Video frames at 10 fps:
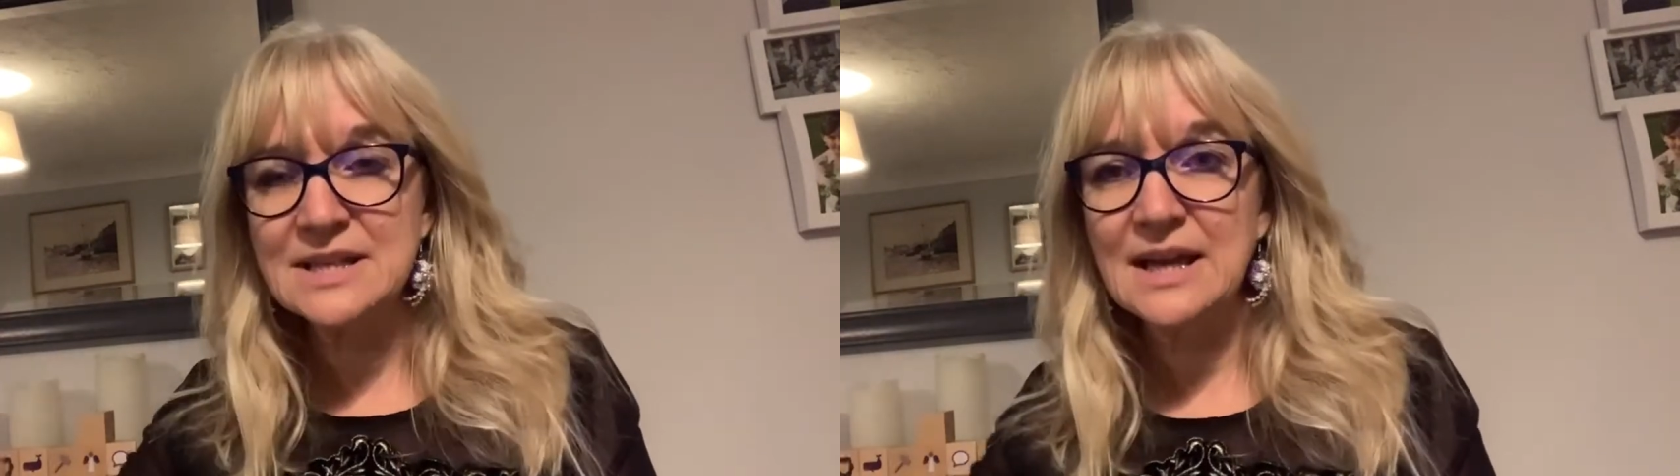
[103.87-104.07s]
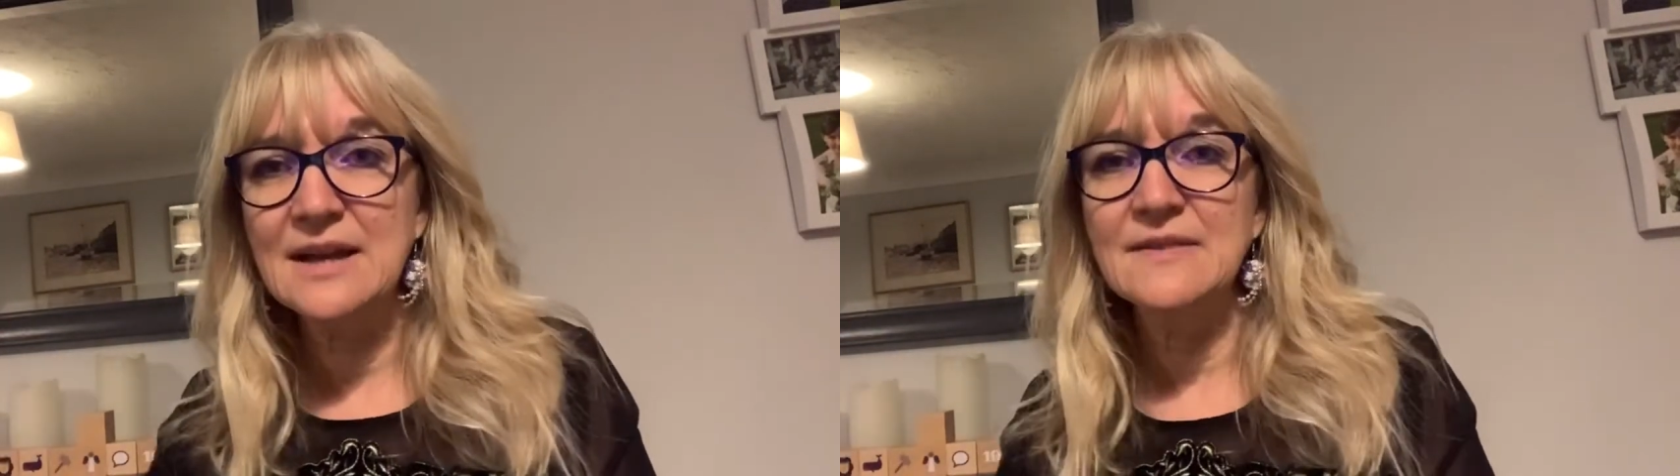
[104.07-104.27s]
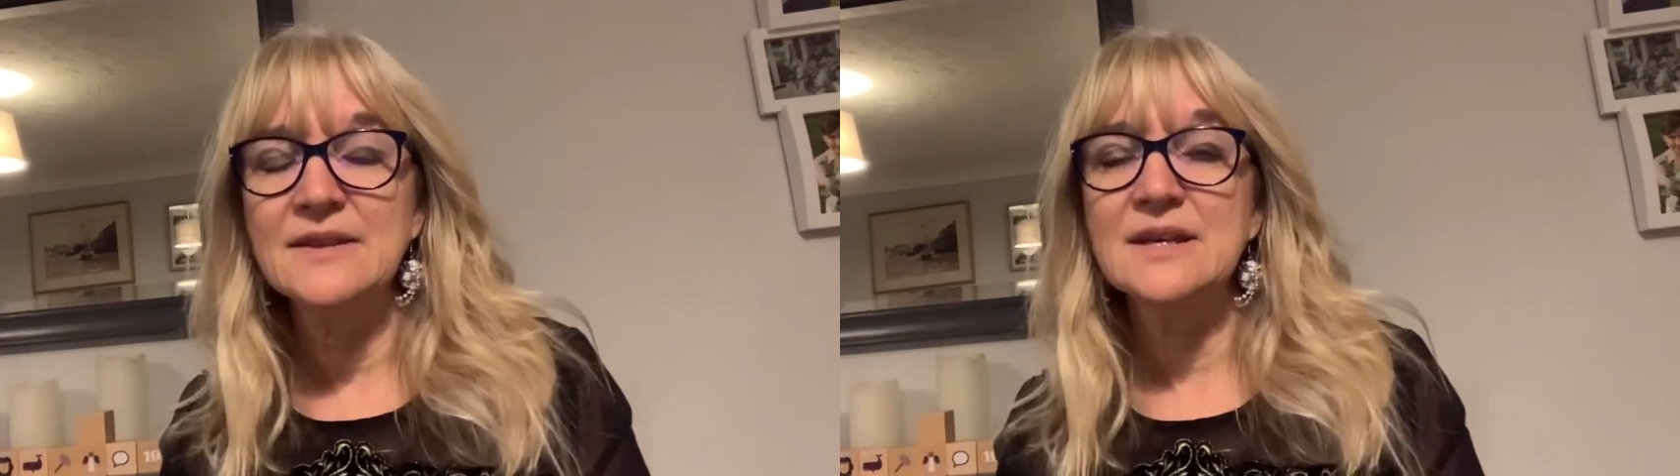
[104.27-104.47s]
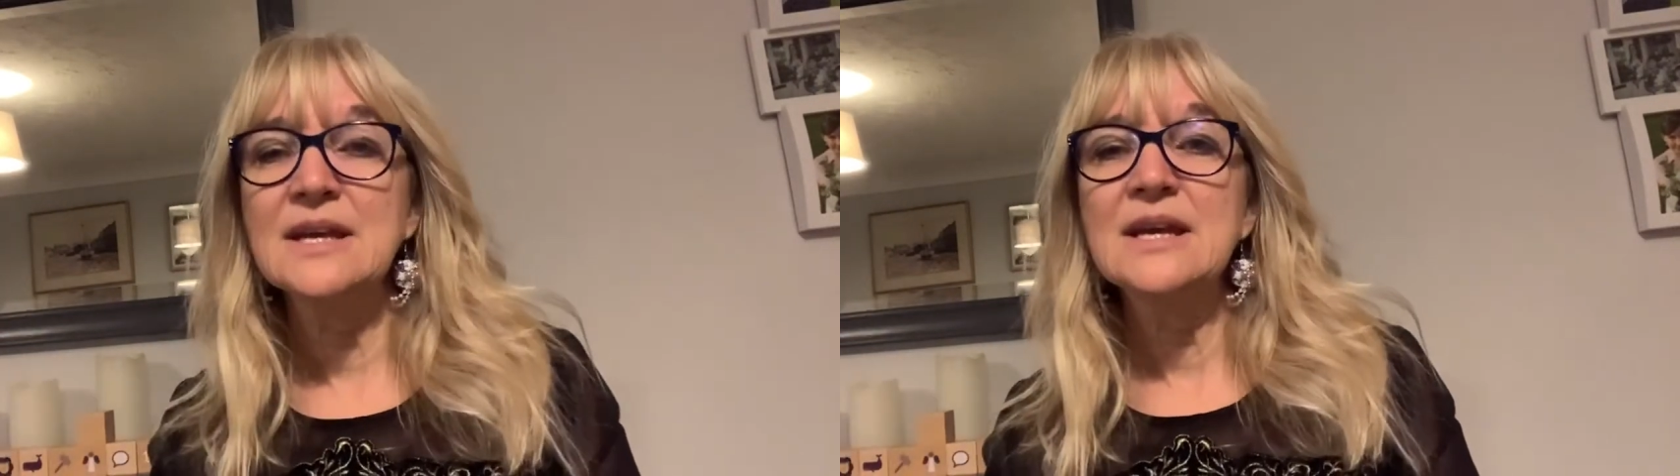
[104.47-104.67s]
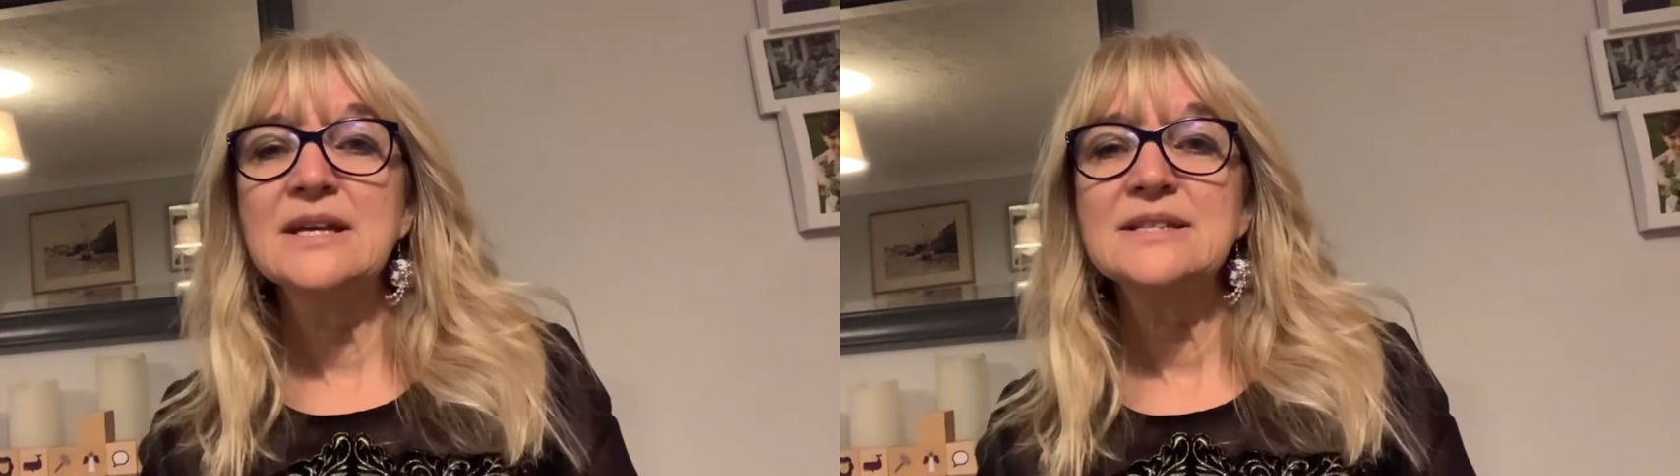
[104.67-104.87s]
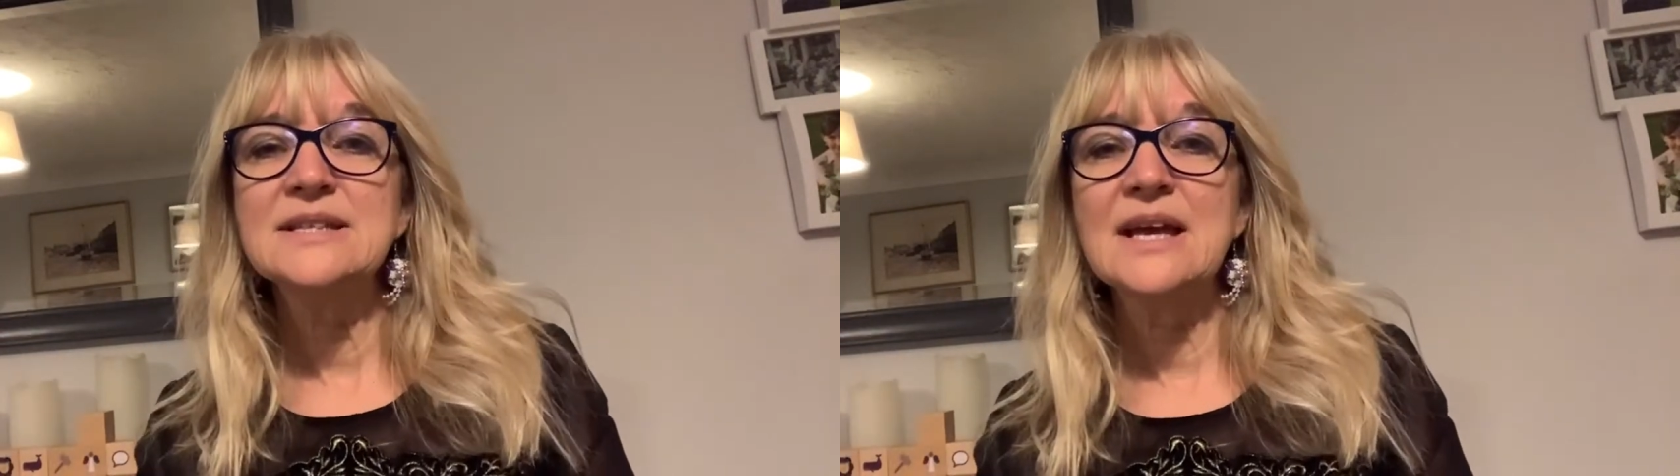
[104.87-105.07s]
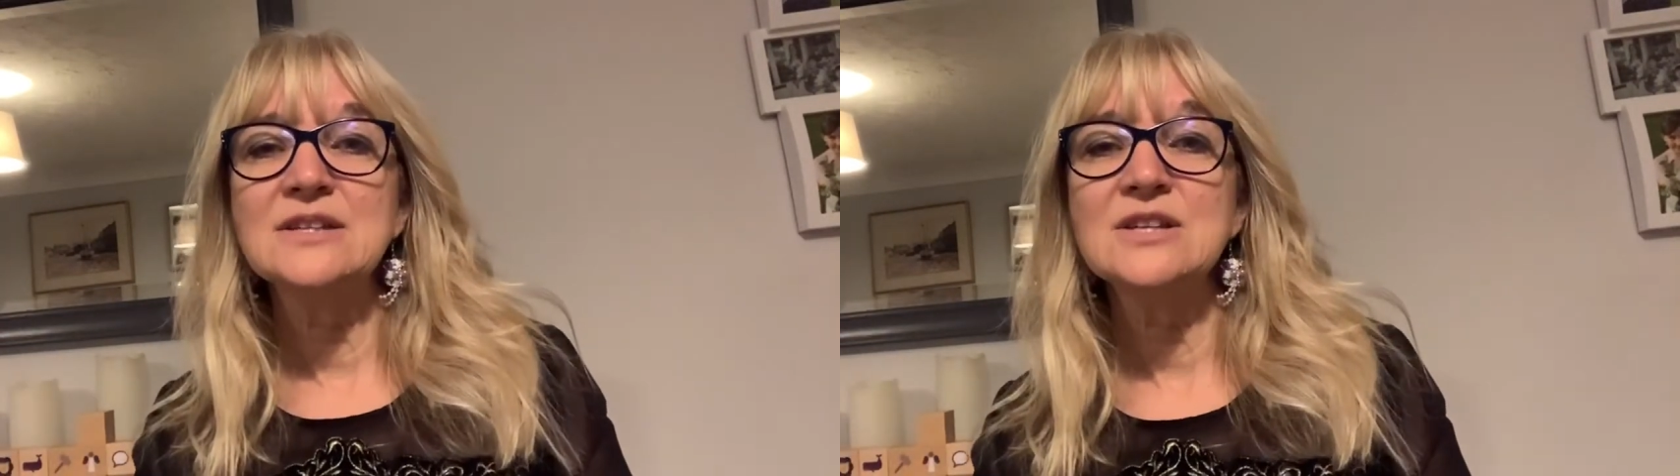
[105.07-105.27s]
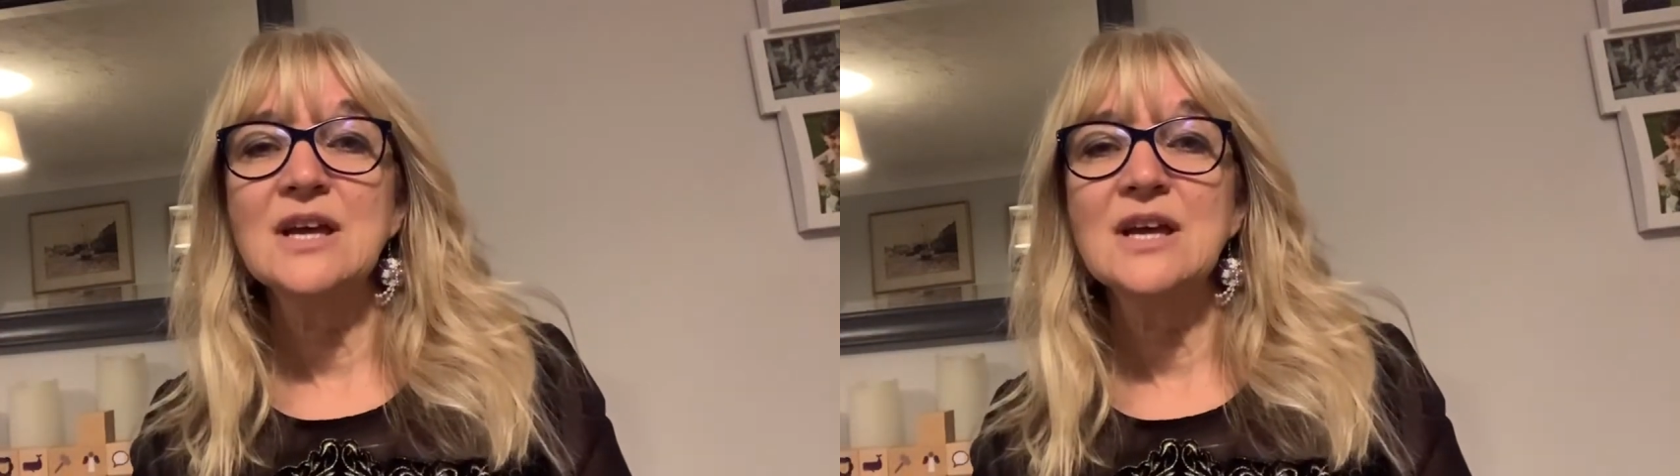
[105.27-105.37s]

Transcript: it in the sand.